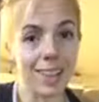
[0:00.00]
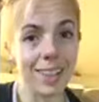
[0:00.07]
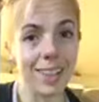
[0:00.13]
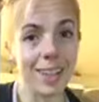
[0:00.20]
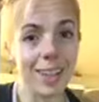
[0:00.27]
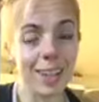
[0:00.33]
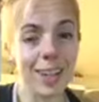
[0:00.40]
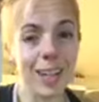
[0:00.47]

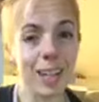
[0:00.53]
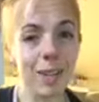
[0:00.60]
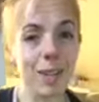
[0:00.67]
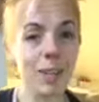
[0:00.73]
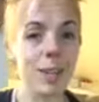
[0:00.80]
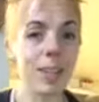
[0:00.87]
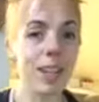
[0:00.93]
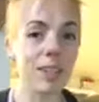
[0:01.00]
So anyone
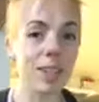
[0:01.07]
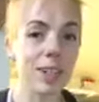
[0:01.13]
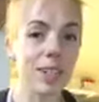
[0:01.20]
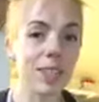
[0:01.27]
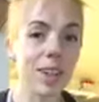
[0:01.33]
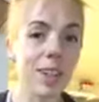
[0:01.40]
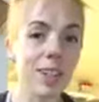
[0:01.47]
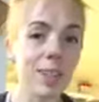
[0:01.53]
who's ever
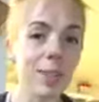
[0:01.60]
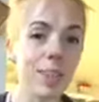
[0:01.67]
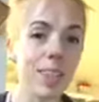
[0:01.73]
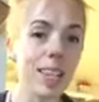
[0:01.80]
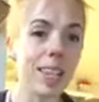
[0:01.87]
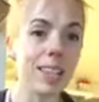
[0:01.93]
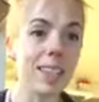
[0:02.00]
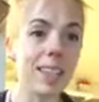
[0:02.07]
struggled with an
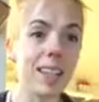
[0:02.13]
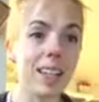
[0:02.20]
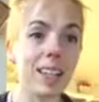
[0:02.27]
ACL